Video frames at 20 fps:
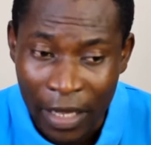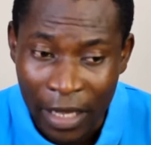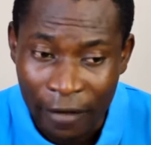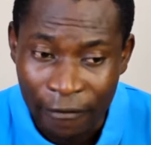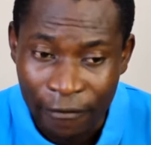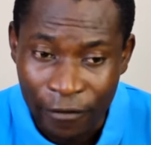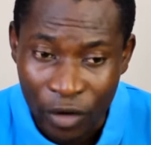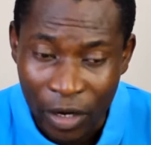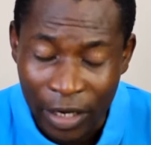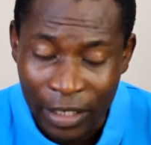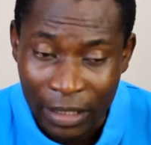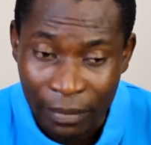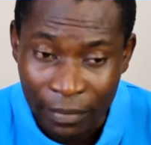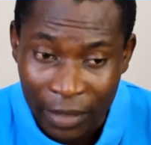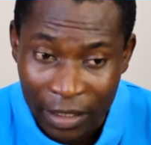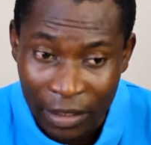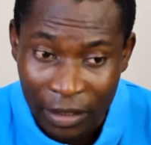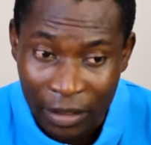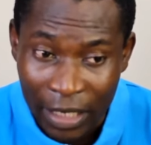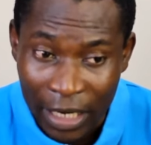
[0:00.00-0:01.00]
If you are in the
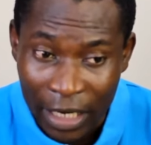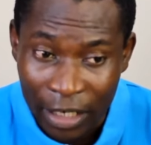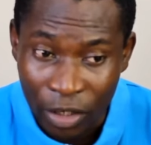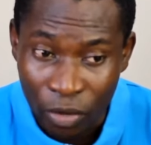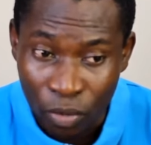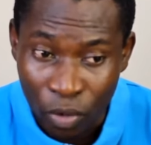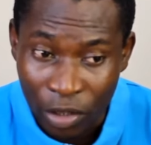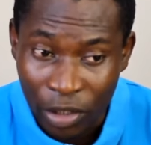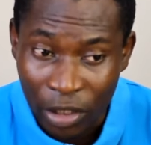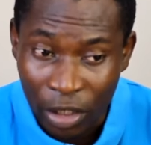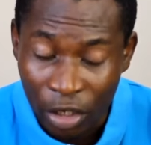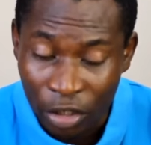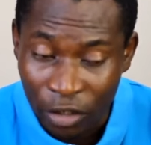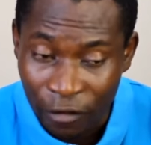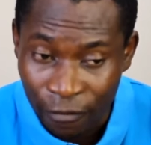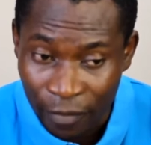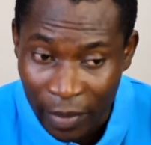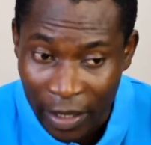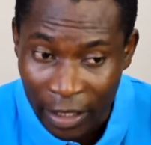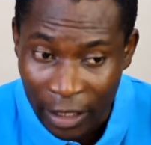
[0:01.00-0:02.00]
middle and you want a lot
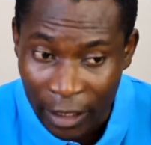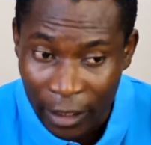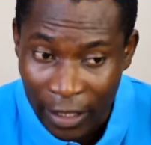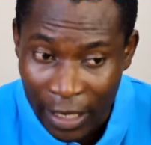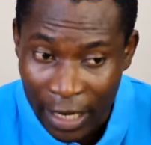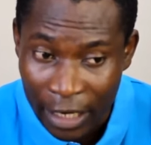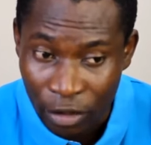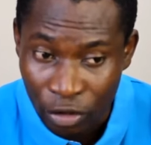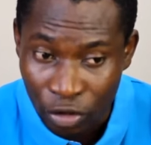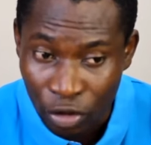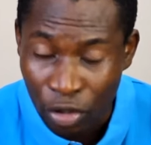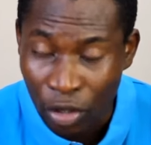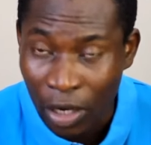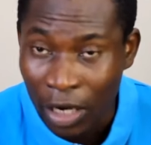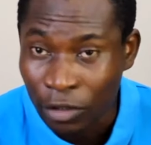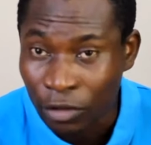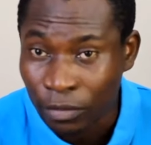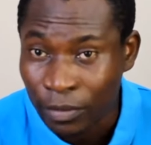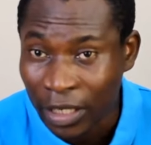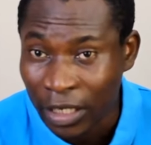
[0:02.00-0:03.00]
of money and you don't know
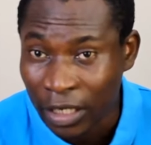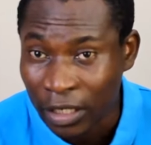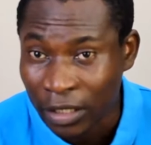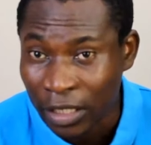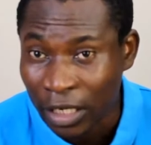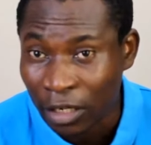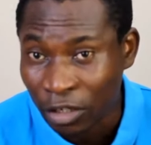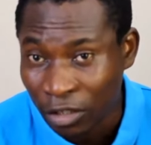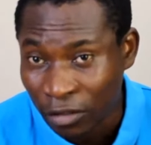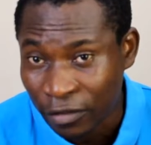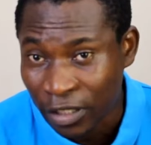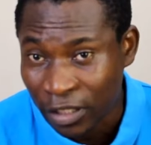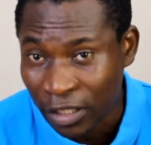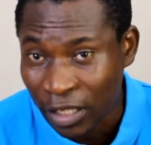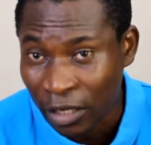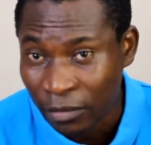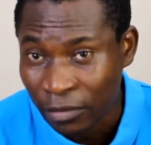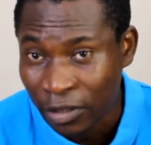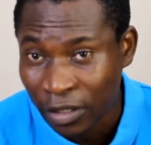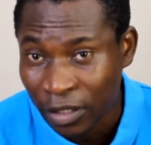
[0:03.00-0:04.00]
how to make it, a lot of the
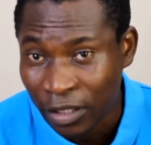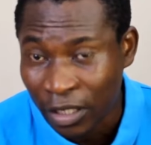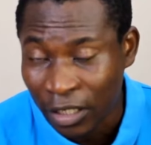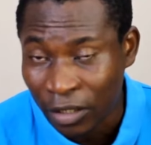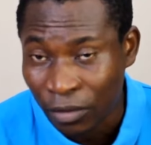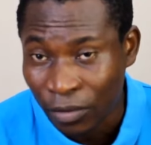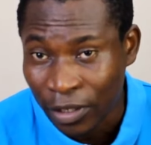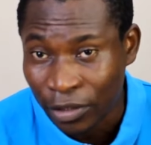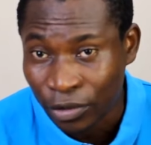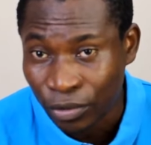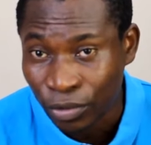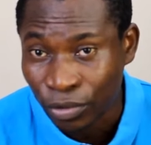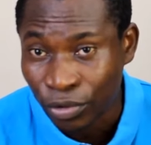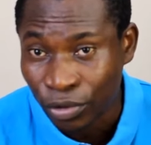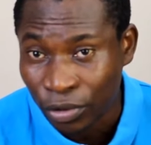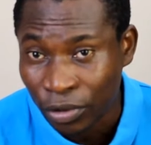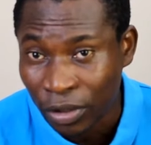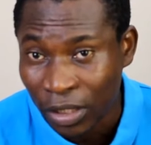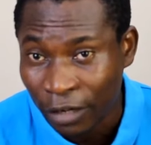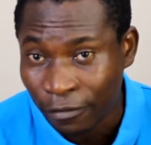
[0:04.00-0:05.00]
times they are the ones who
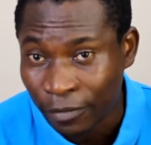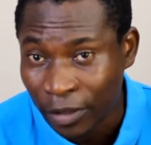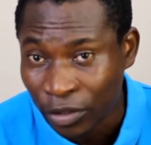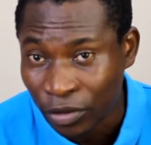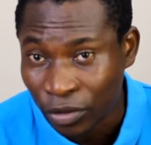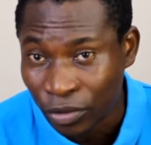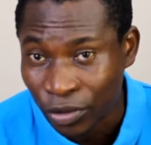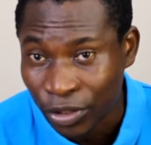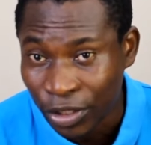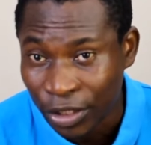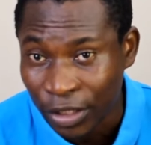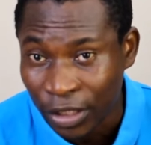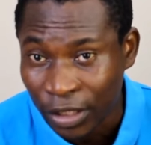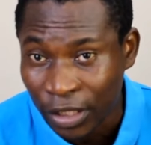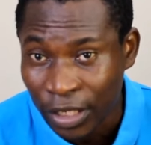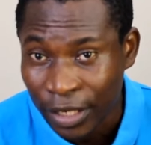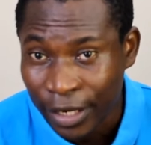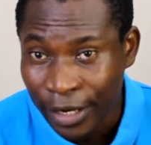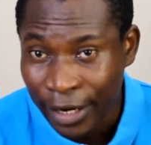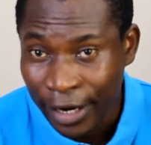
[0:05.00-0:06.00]
use government
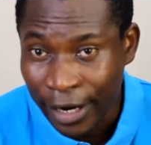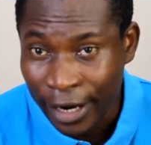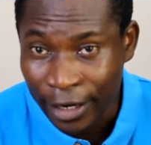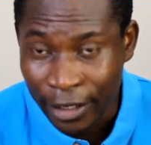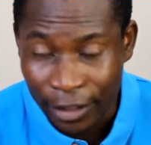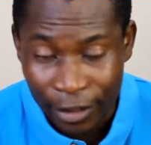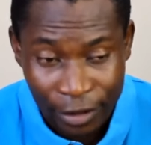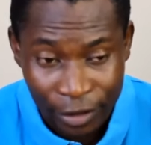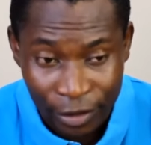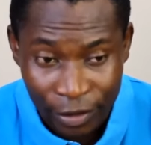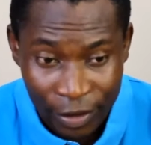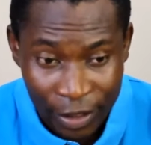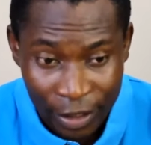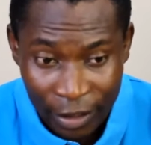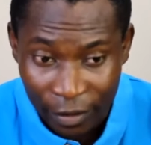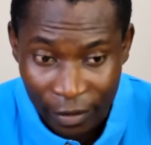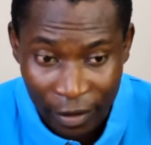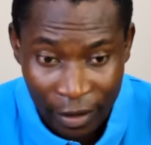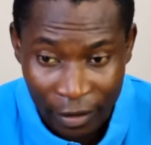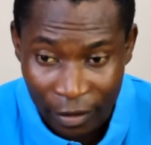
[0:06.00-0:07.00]
institutions and they use
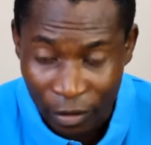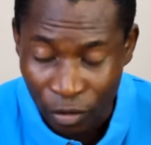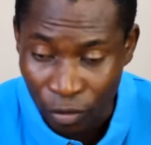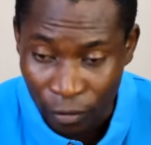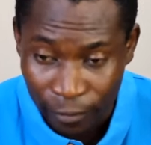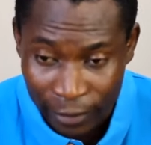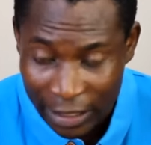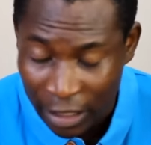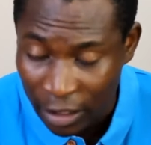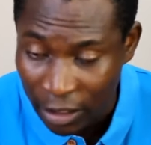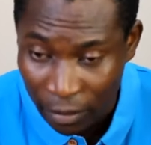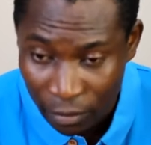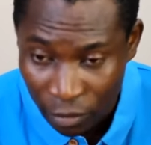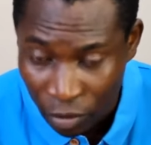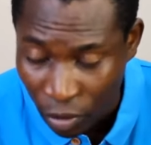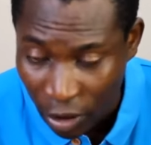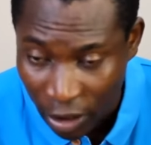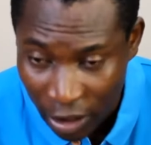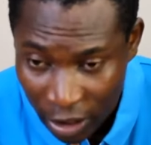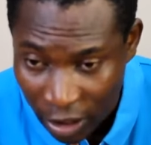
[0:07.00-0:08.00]
anything. You send them
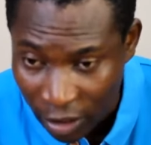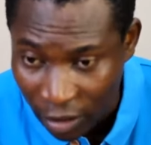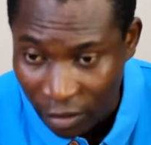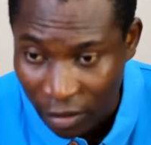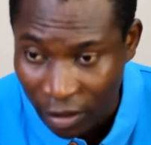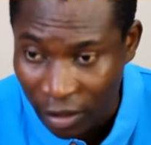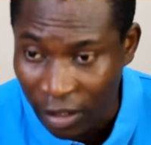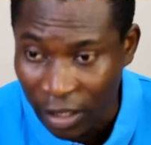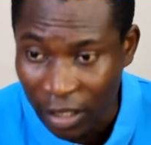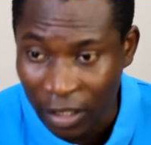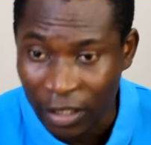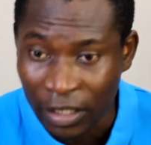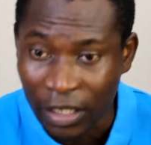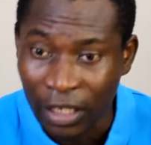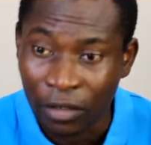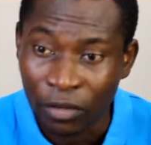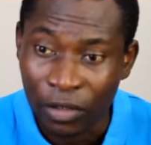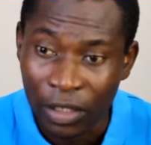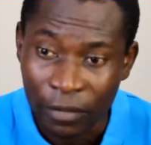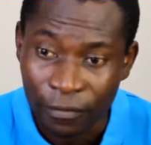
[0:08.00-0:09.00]
to lead anything and they
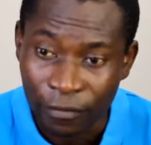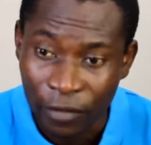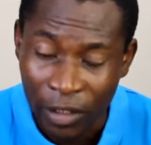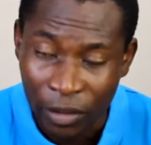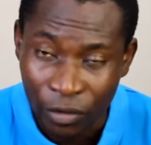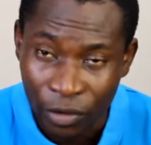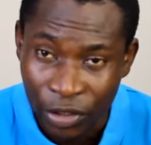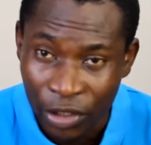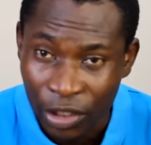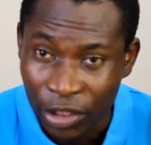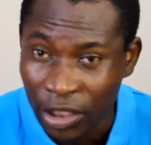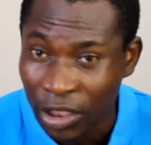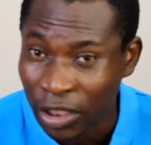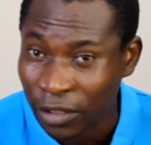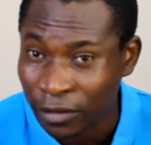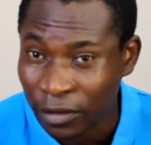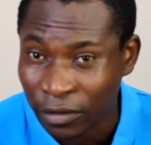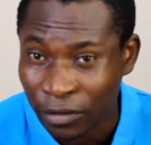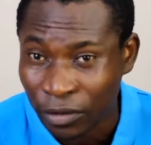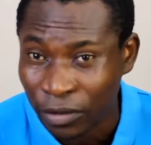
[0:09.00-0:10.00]
are looking for
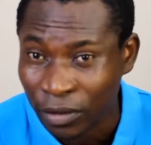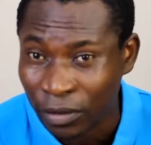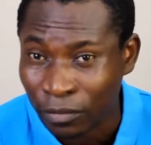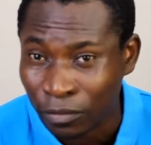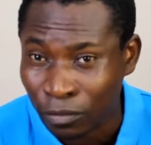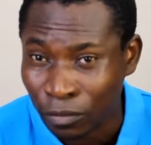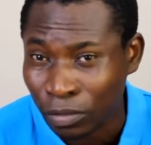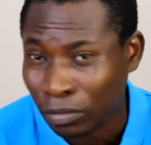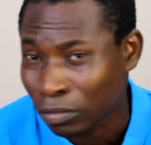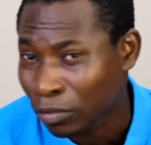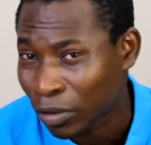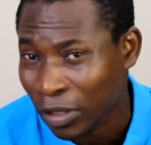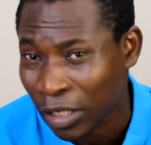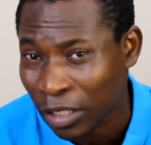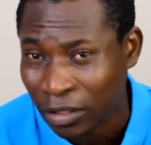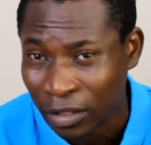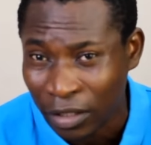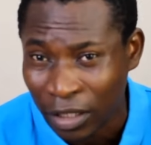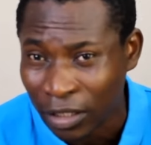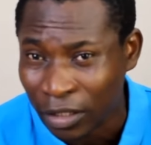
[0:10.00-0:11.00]
negotiations to
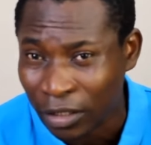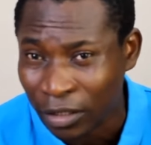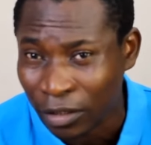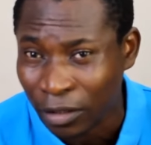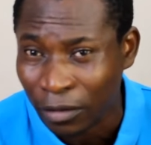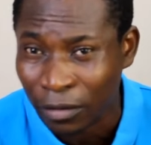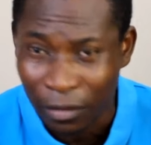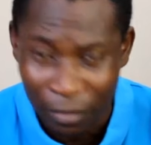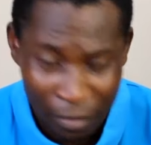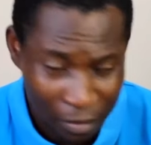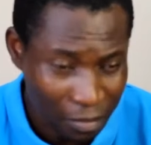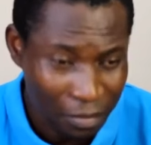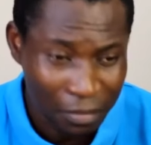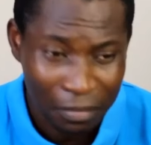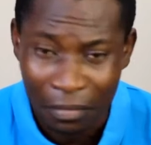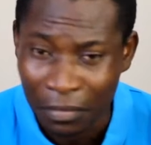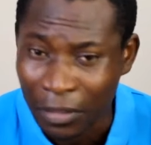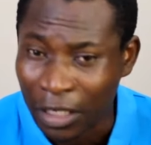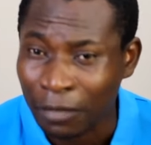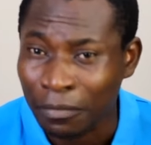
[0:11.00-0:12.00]
get, you know,
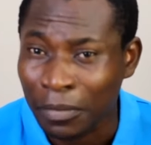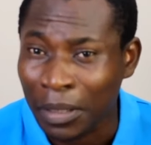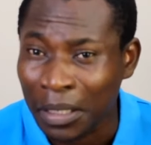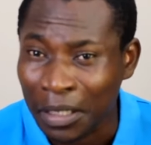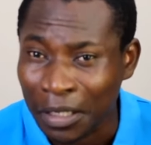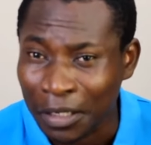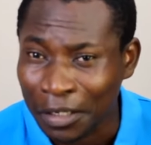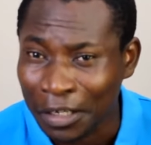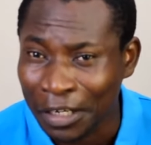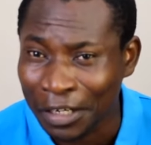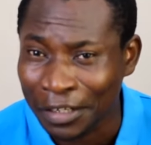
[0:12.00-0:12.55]
kickback.